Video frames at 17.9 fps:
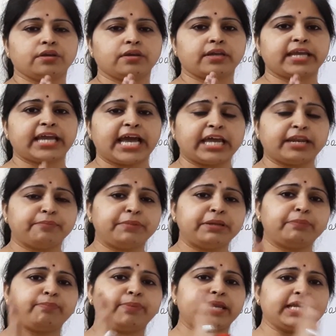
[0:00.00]
can
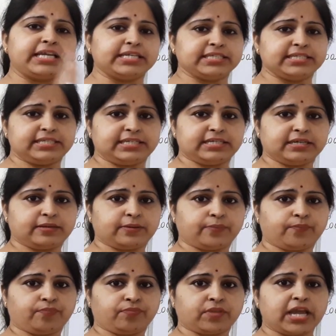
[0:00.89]
be placed
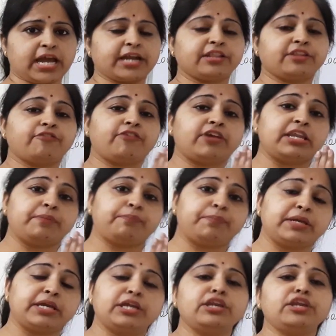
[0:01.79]
at the very
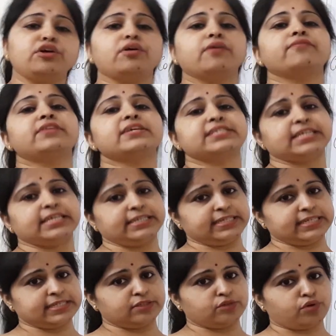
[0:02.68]
beginning of the
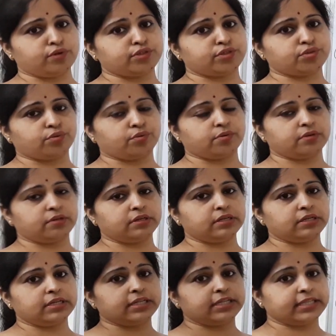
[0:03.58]
sentence also,
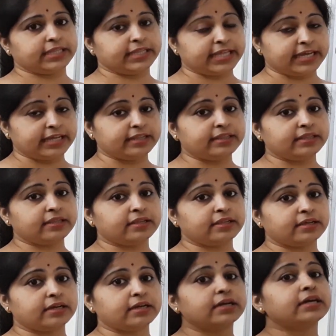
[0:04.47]

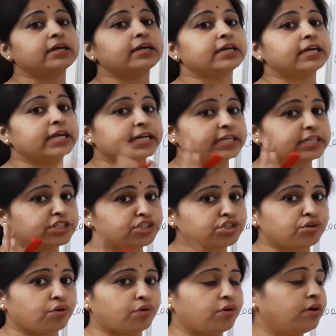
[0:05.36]
then it is
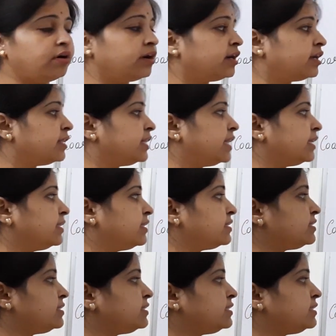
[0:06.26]
sure that
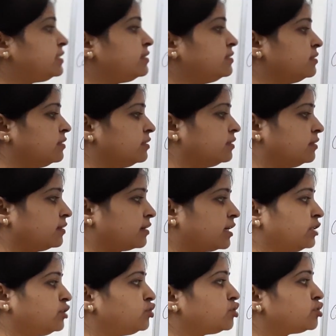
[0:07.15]
this
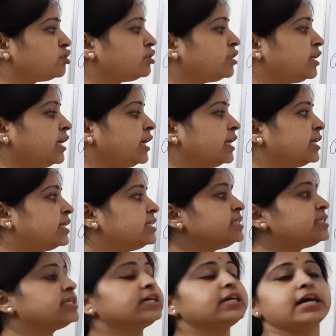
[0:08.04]
conjunction
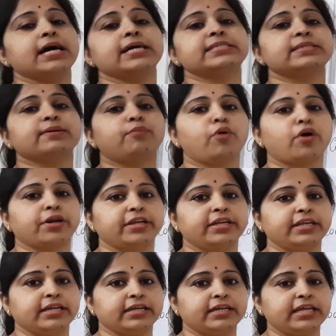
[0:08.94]
is a
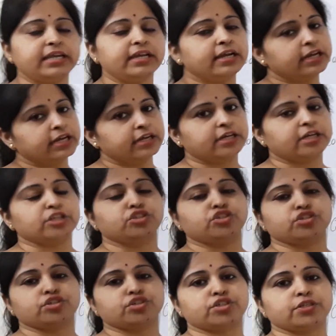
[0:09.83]
subordinating
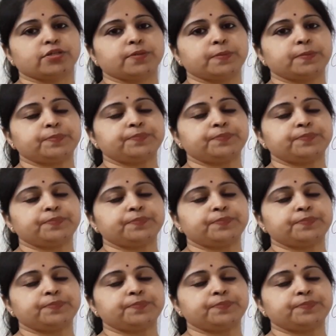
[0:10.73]
conjunction.